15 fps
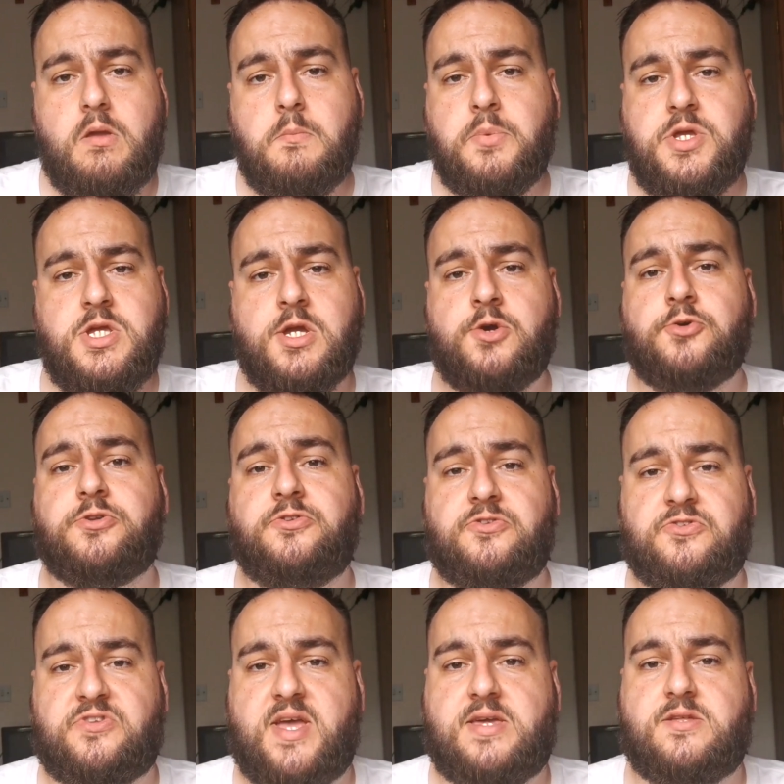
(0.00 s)
but you couldn't
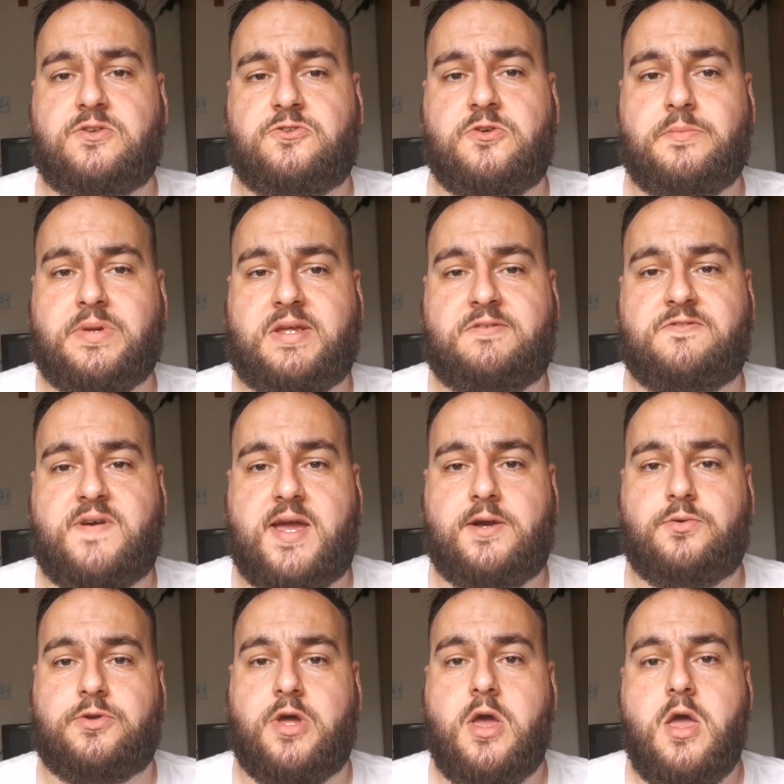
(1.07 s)
say that somebody
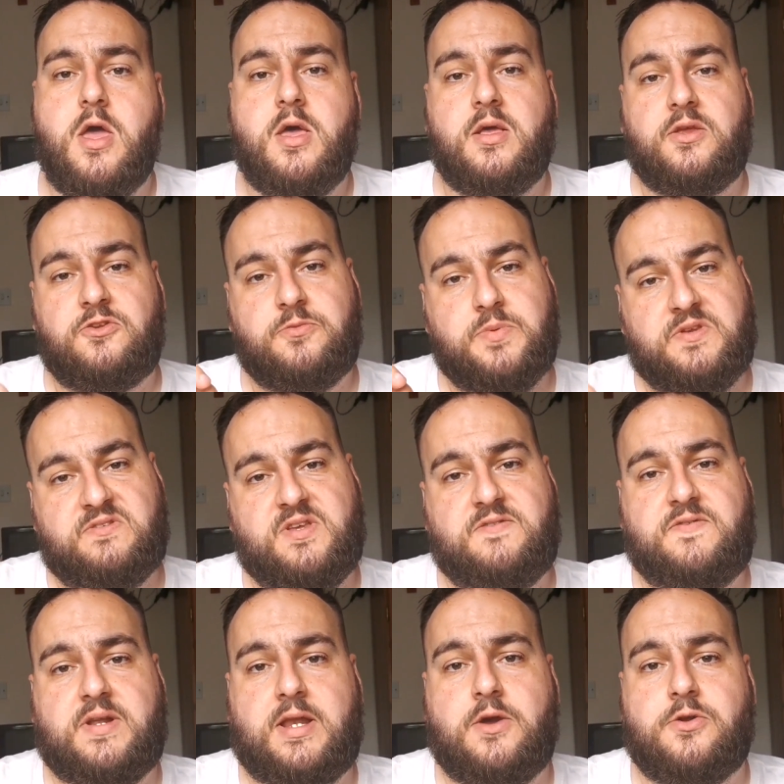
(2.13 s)
failed
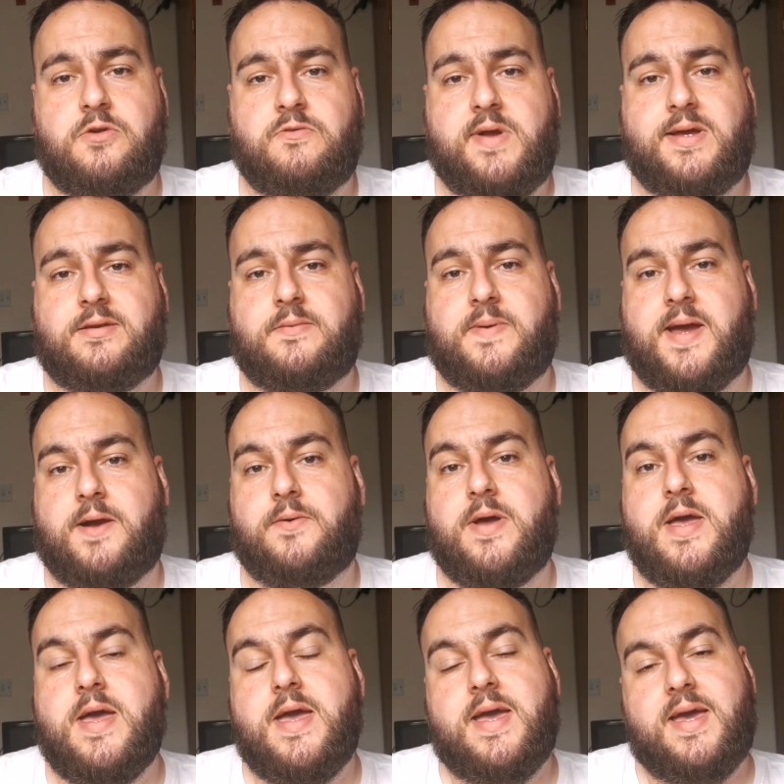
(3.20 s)
specifically on a roundabout.
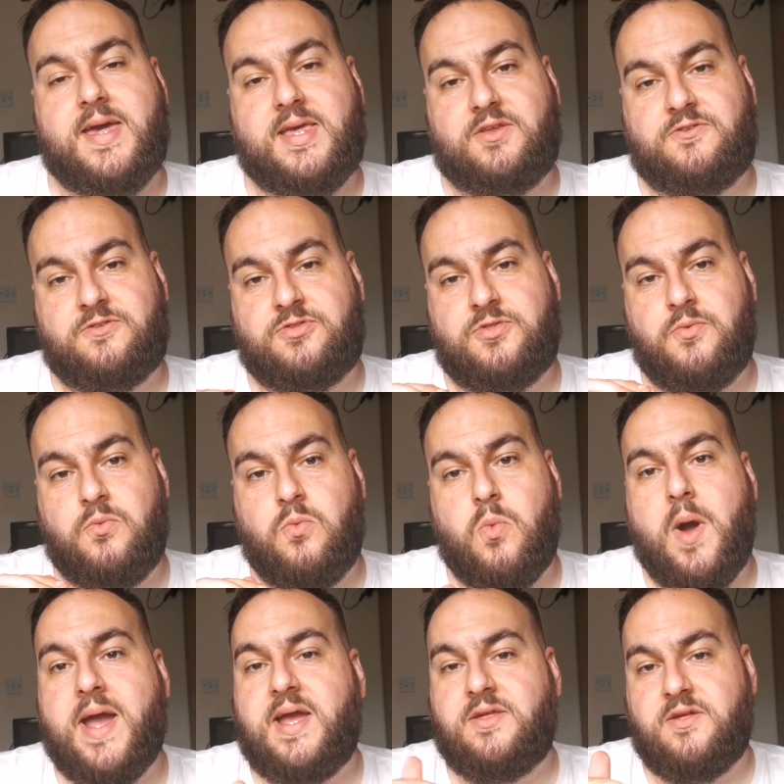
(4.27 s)
It's the
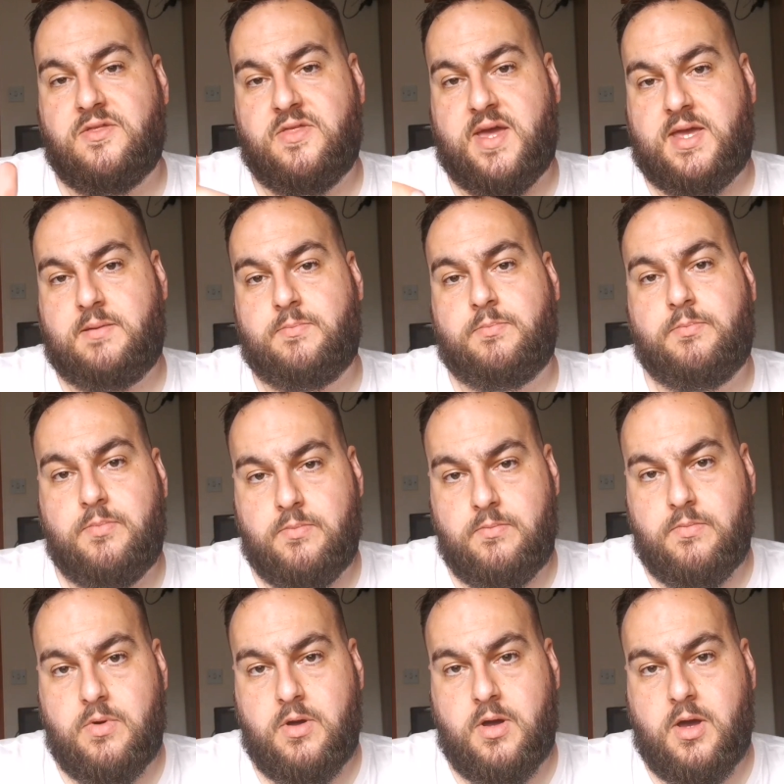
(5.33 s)
way that they
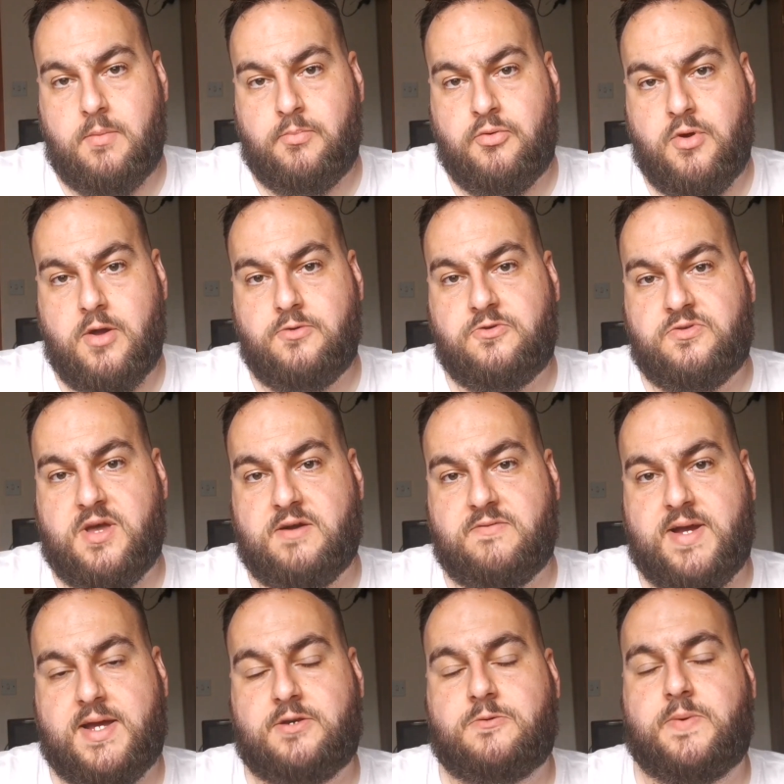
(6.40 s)
approach that
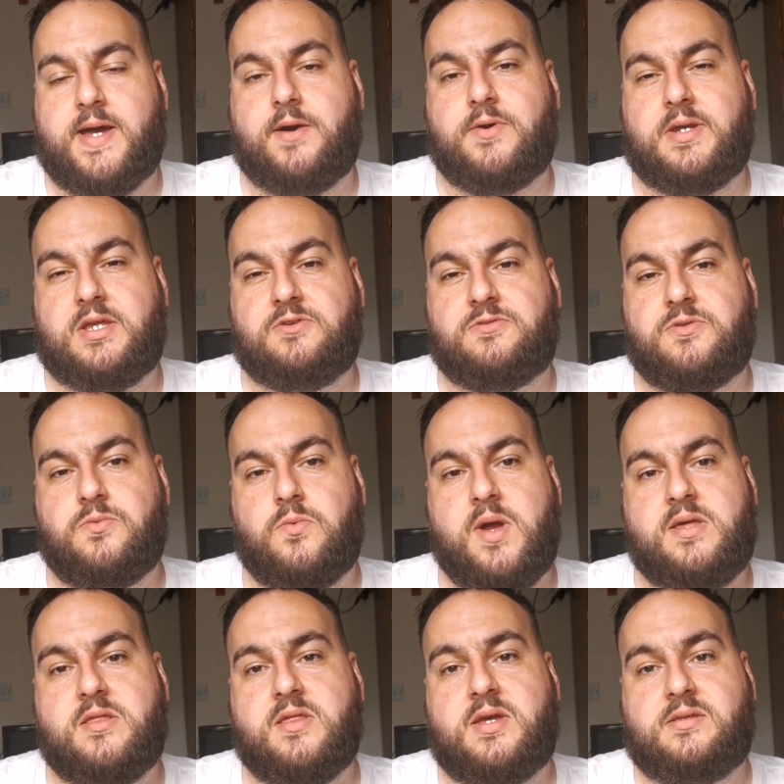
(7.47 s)
roundabout and it's the
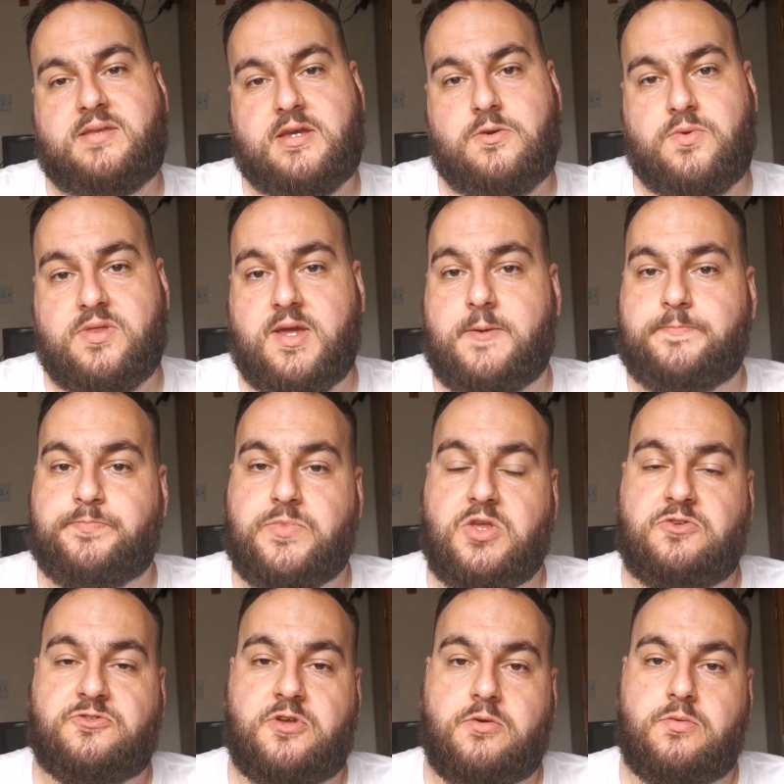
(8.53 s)
way that they deal with it.
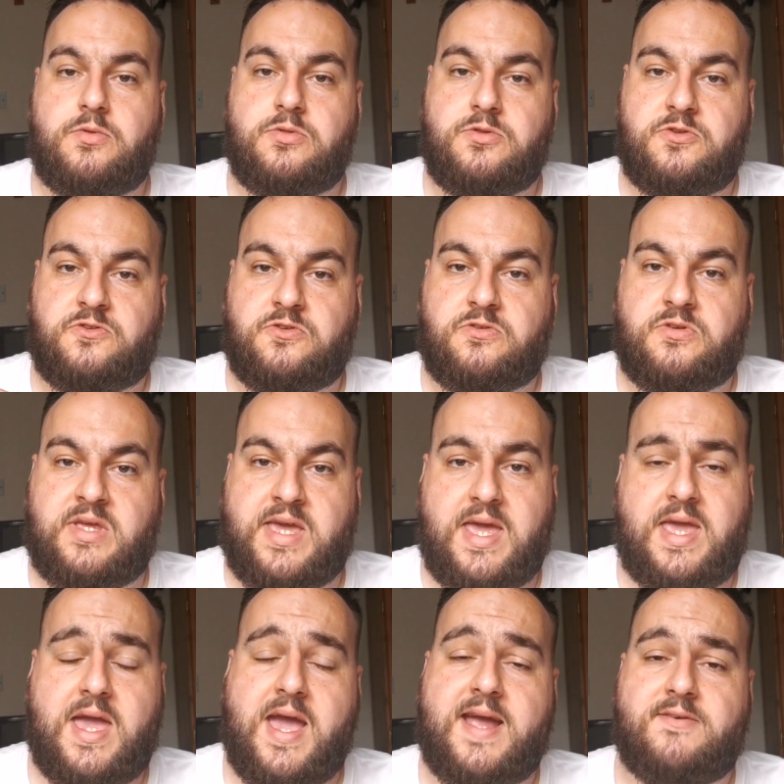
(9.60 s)
So the
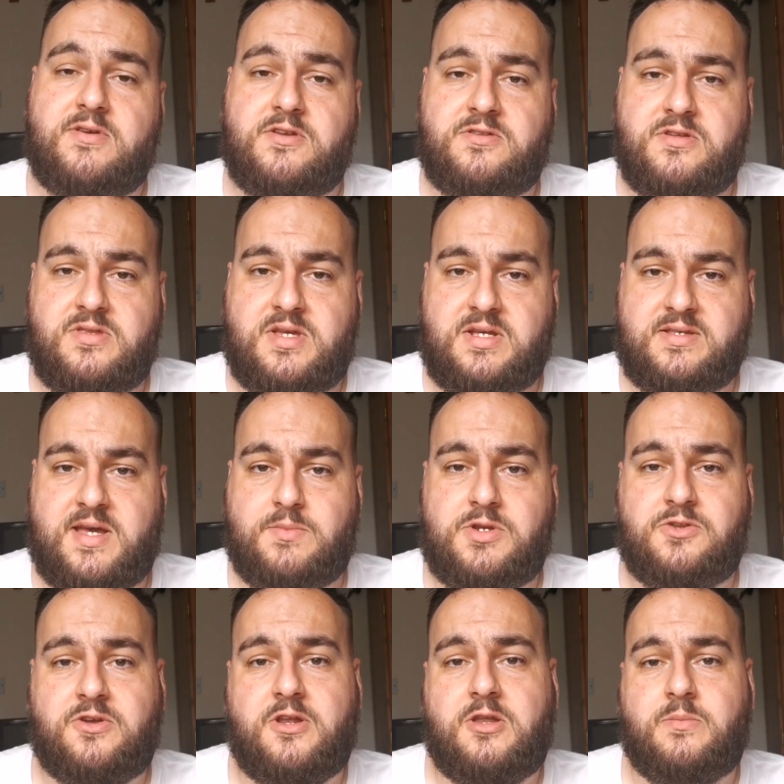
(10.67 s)
key areas that the examiner
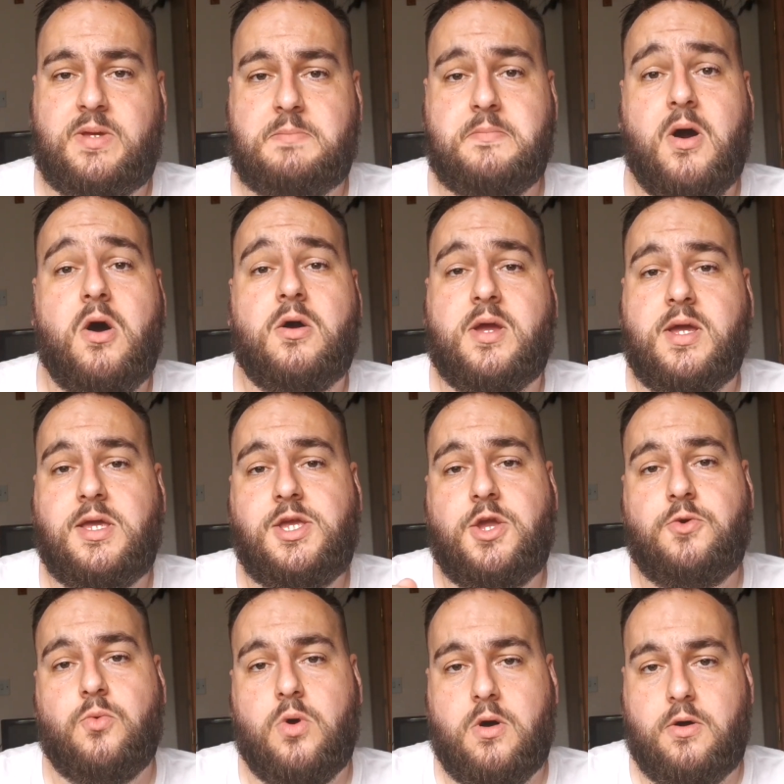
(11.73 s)
is going to be marking
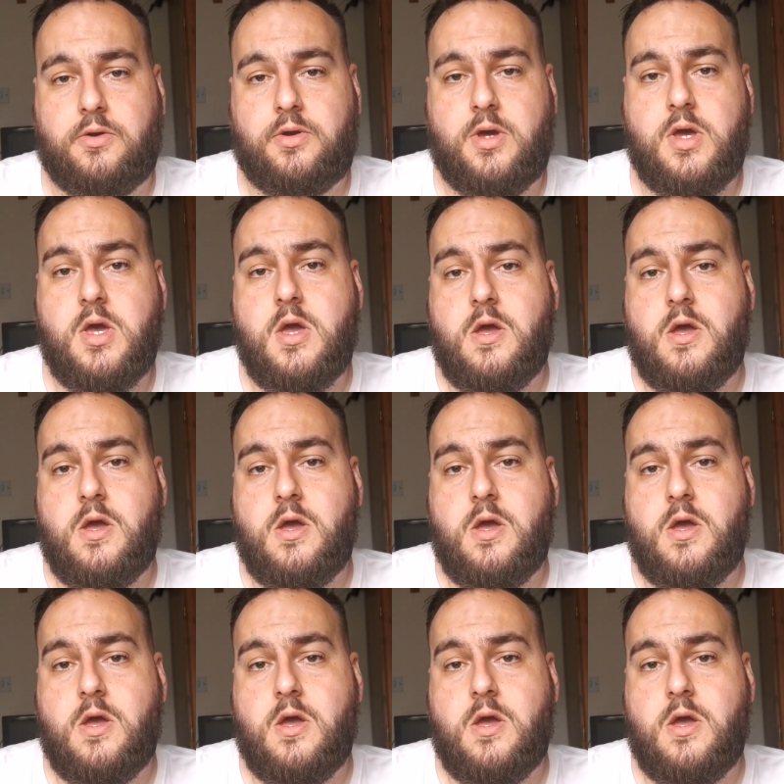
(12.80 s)
you on